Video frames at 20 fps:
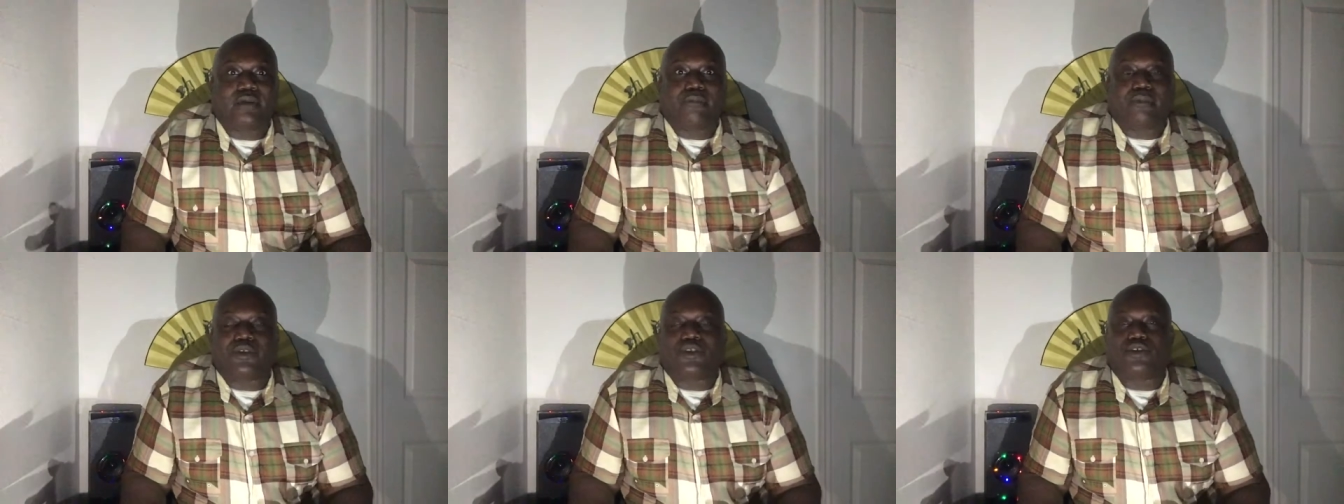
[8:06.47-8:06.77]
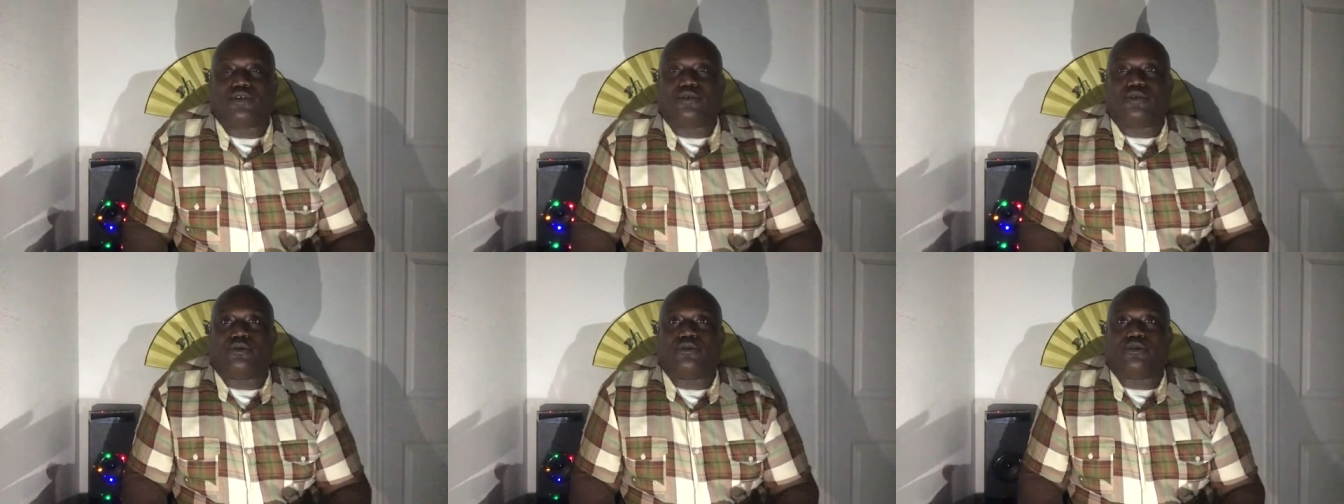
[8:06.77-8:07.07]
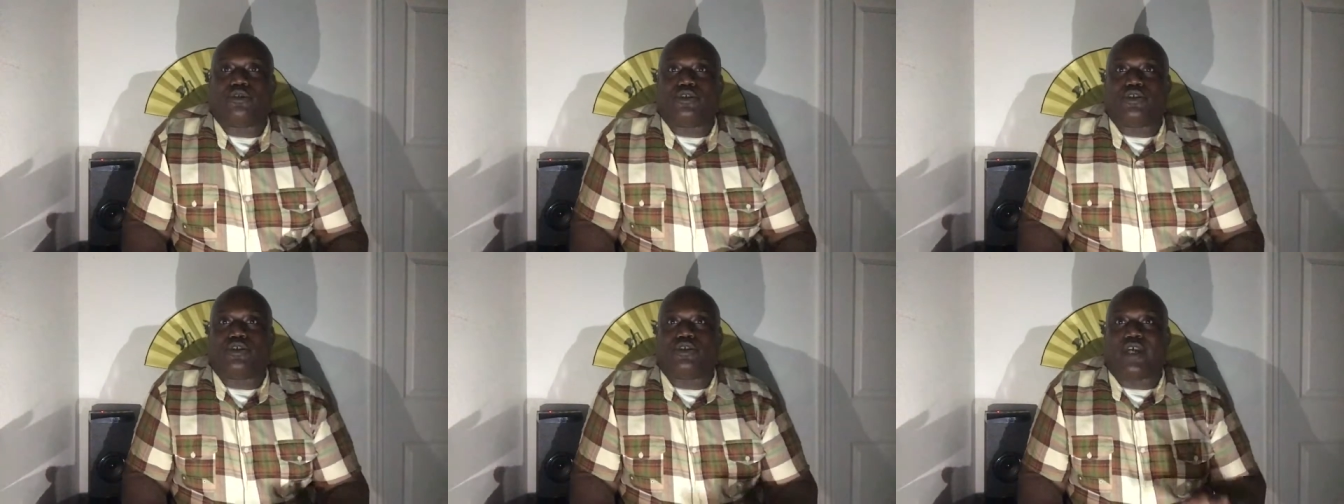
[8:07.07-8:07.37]
But you,
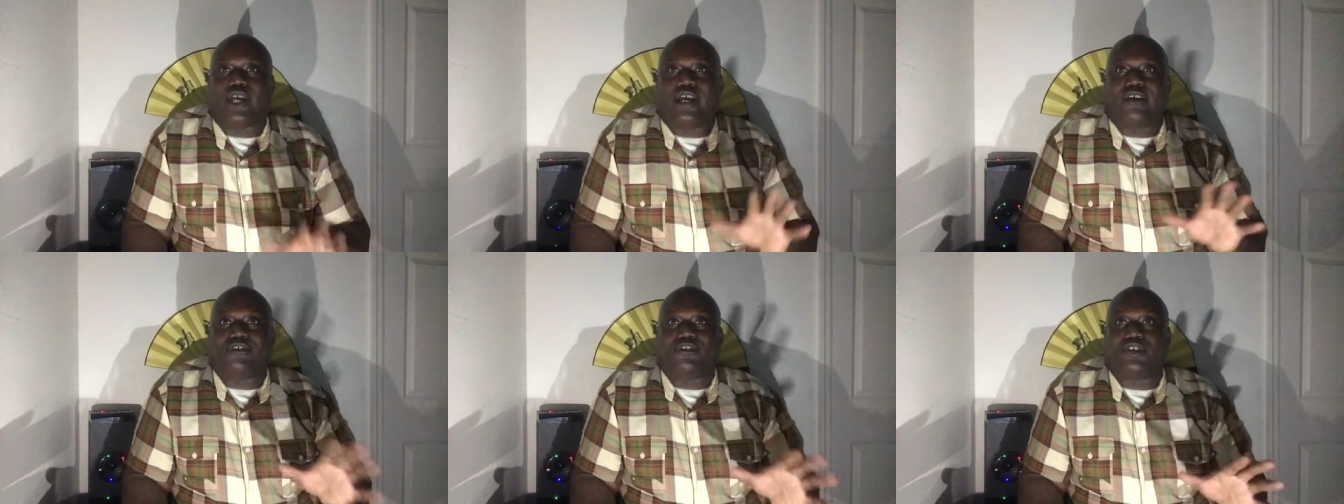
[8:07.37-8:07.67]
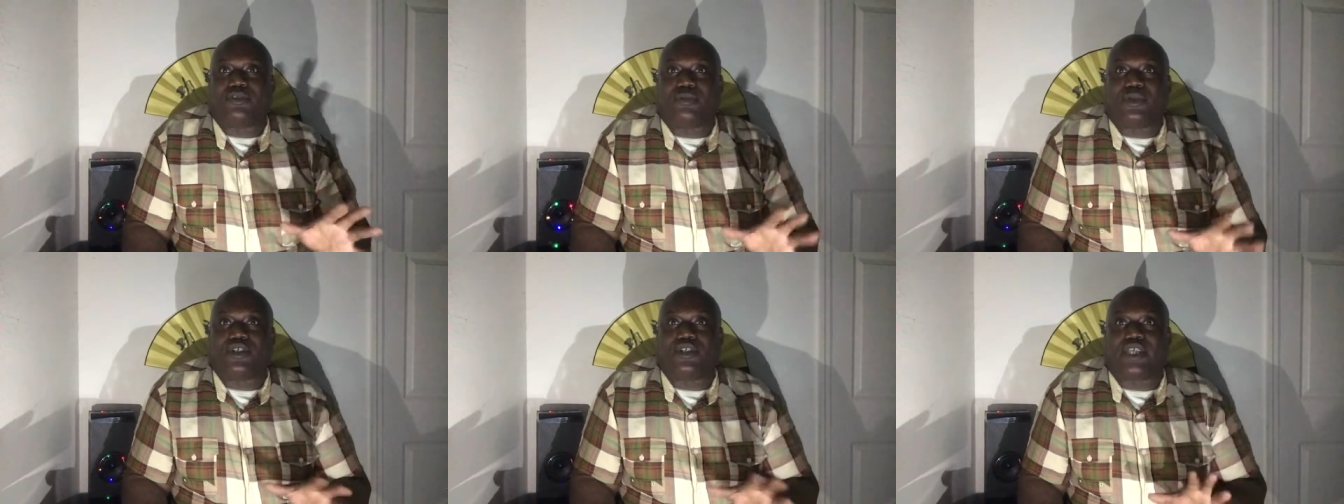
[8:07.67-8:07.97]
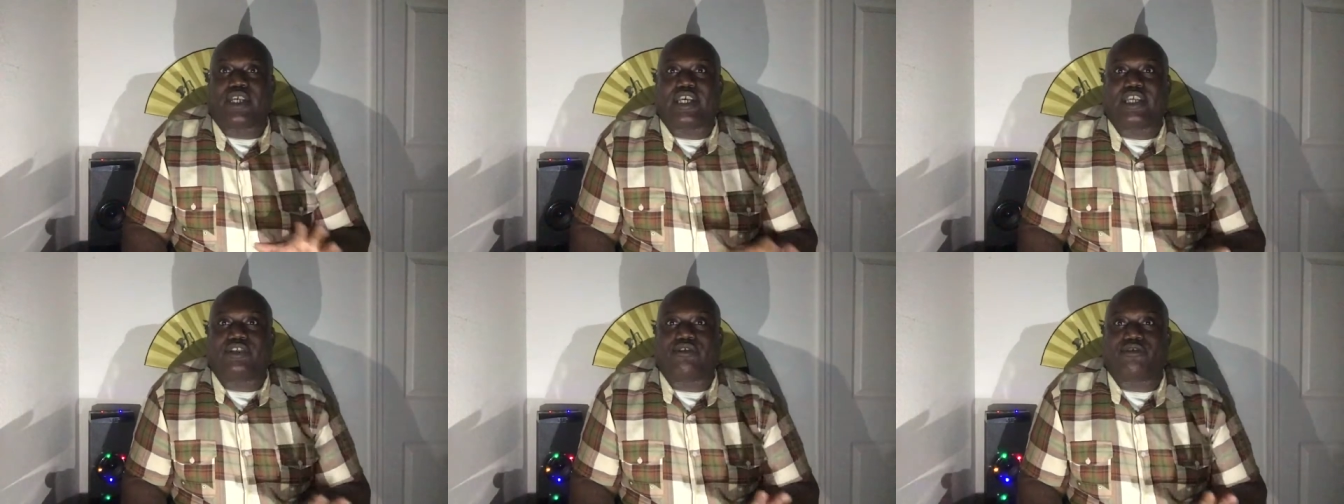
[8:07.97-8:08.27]
you have so much
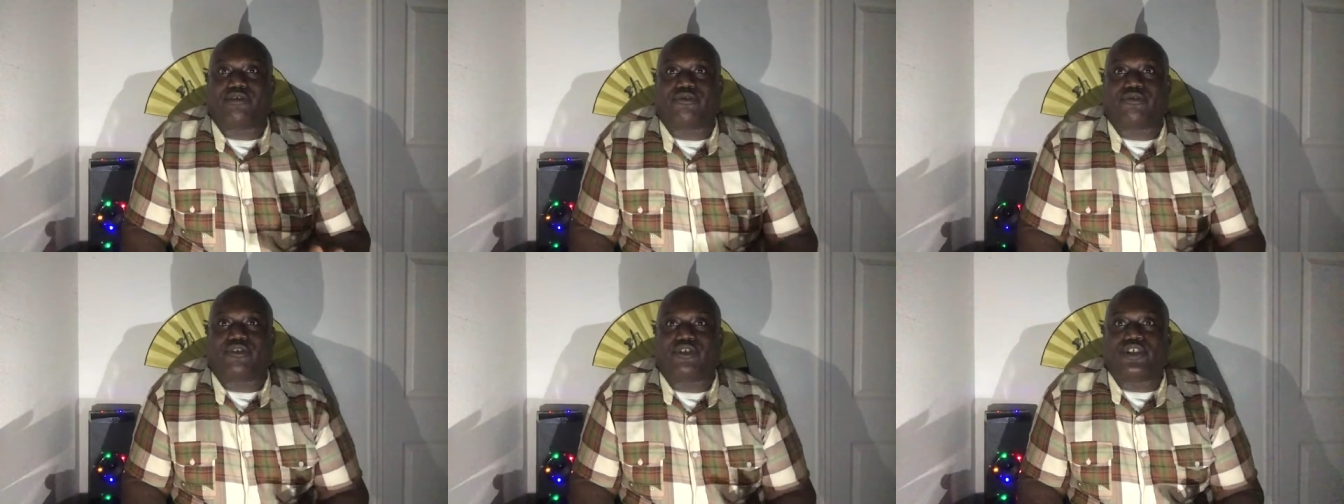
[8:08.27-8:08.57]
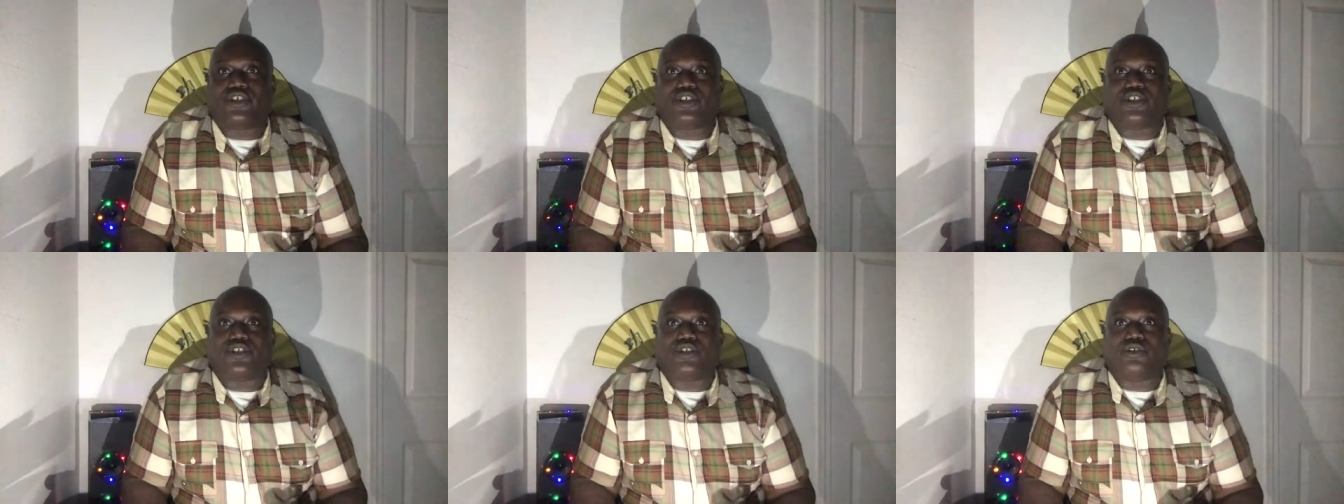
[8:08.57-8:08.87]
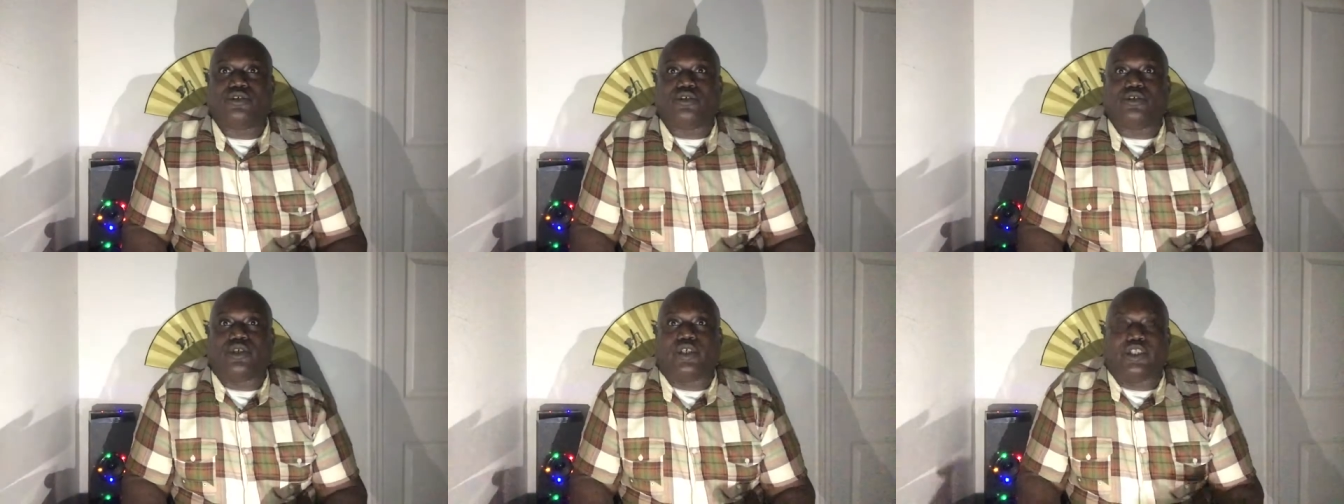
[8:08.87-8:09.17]
hatred for us
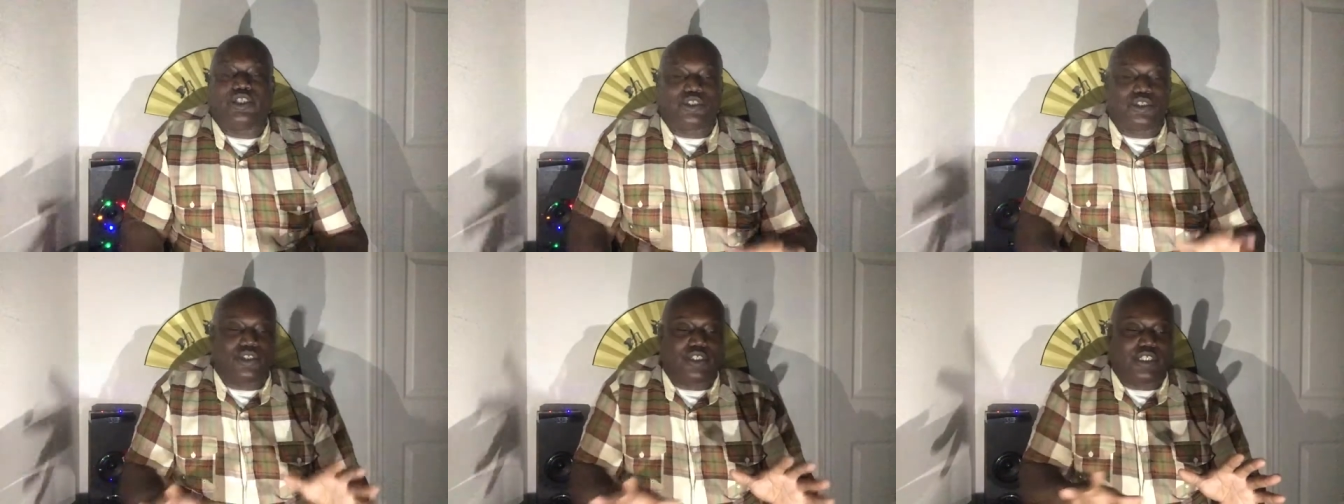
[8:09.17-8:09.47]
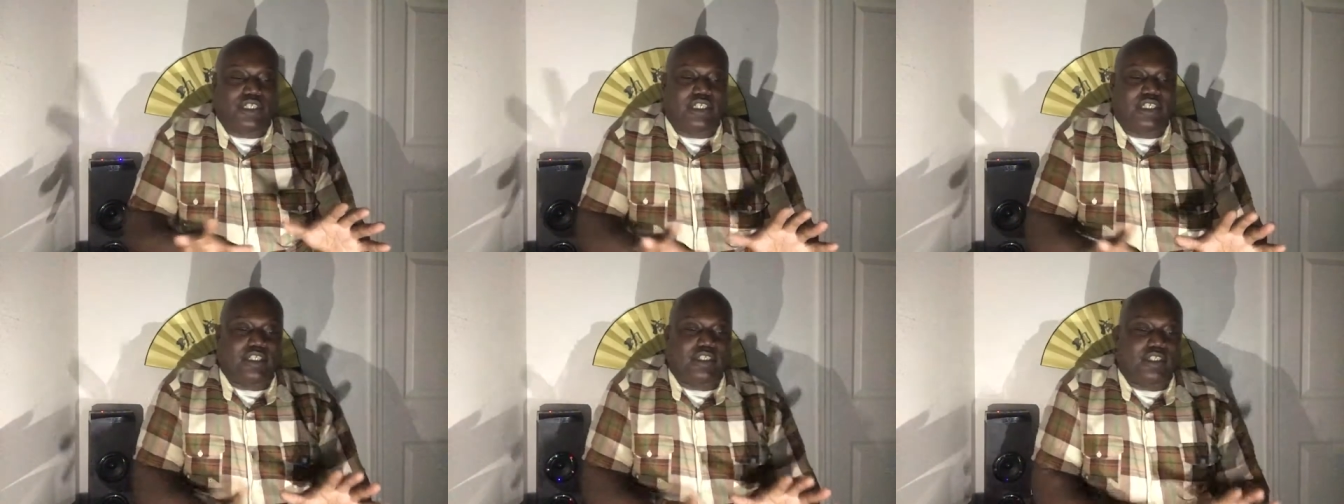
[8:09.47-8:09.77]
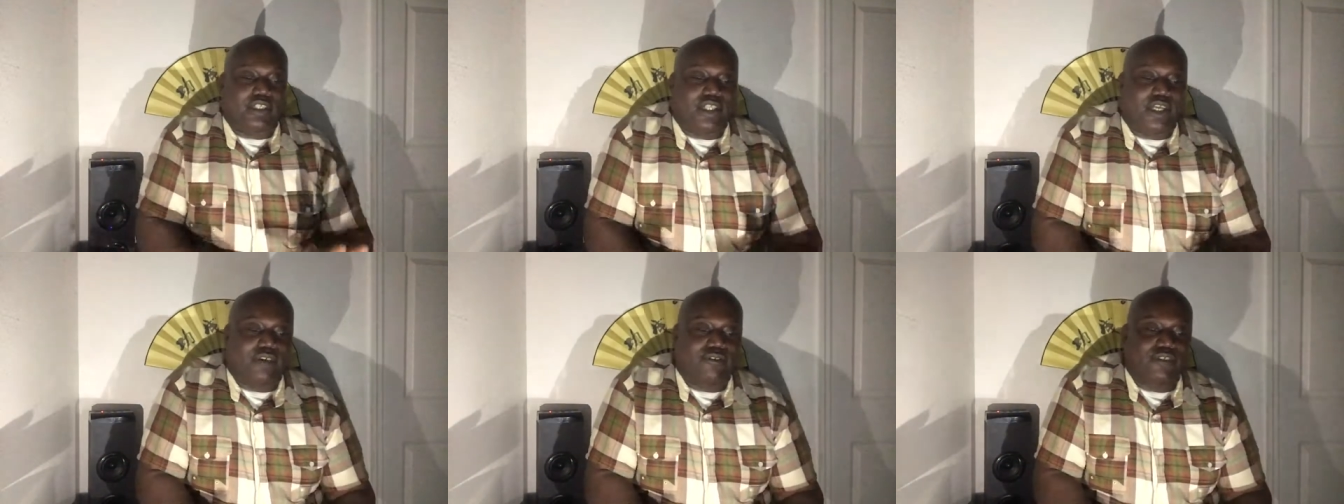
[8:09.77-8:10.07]
too, Is you gonna either
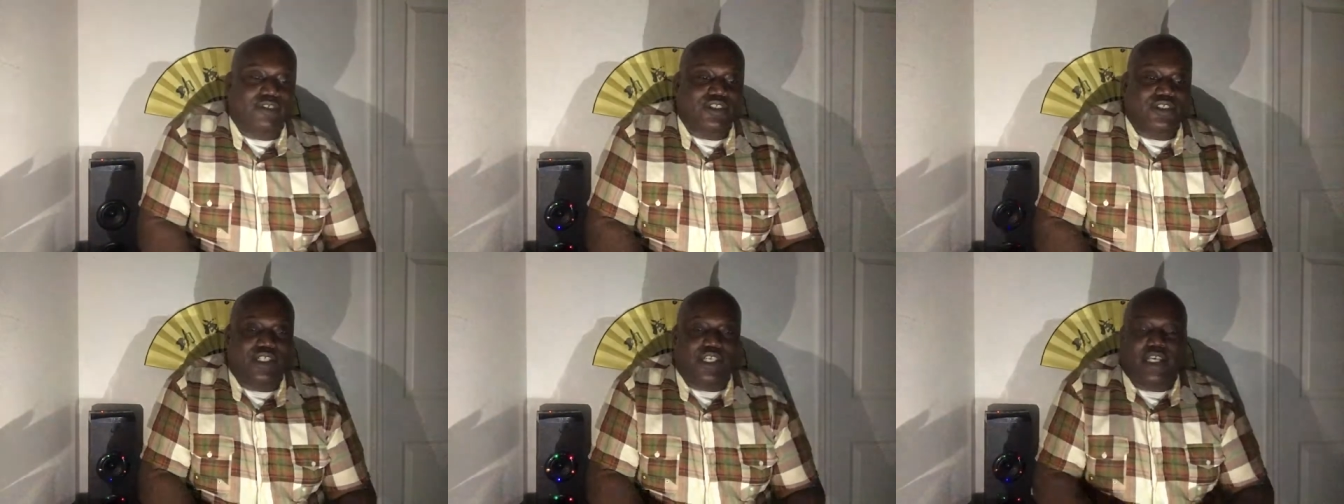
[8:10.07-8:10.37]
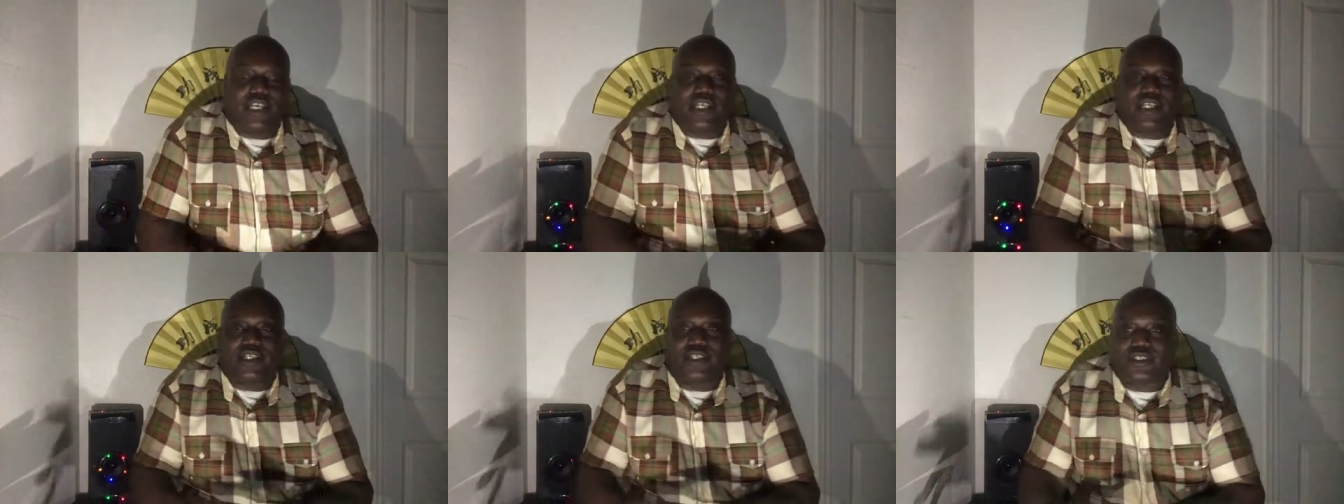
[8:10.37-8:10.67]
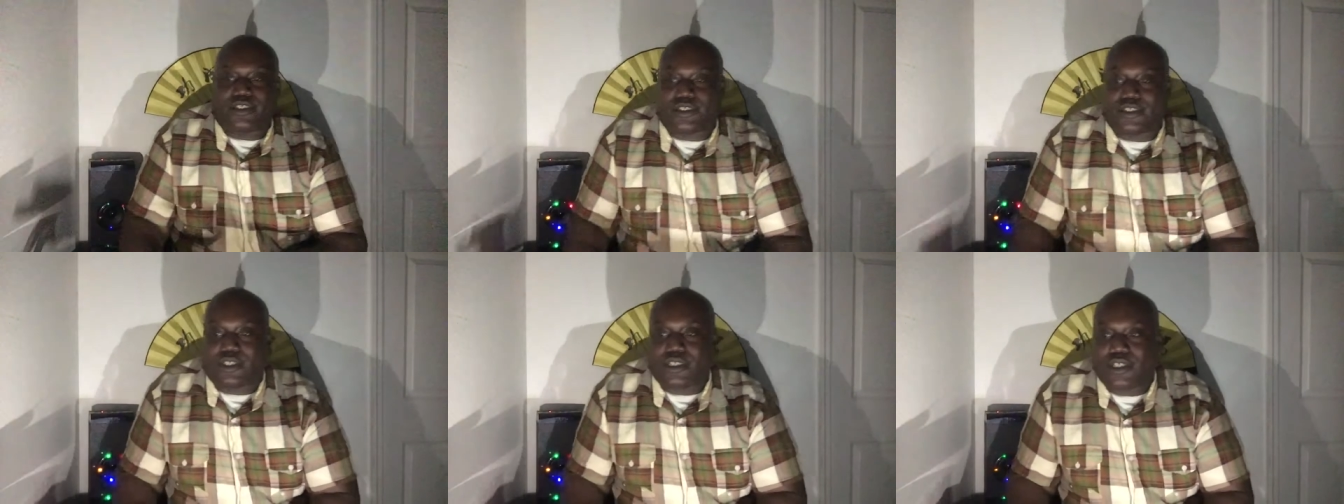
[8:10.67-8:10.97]
love us or hate
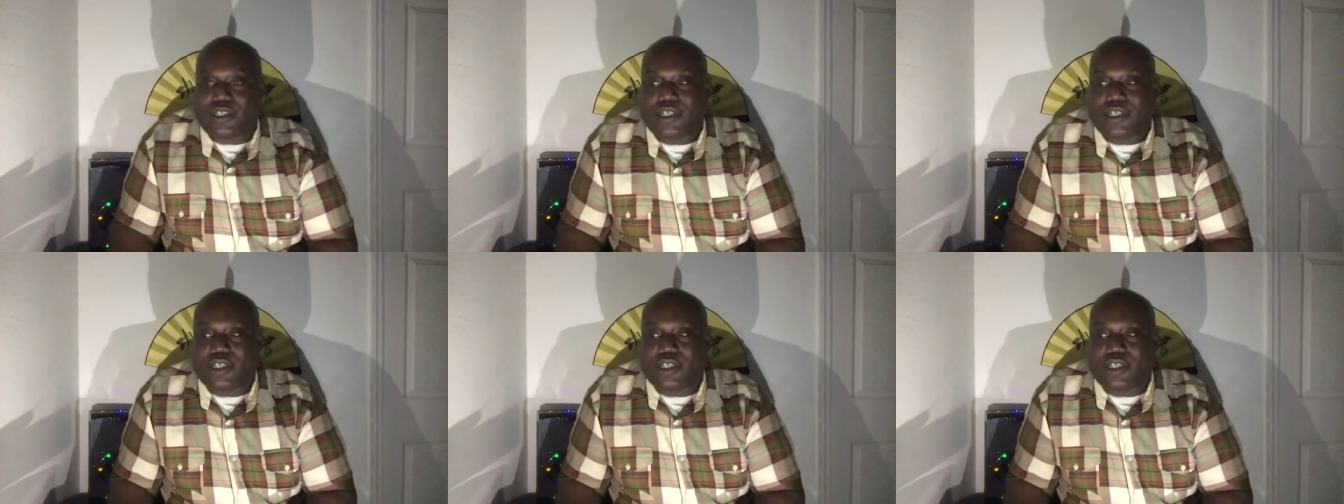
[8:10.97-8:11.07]
us.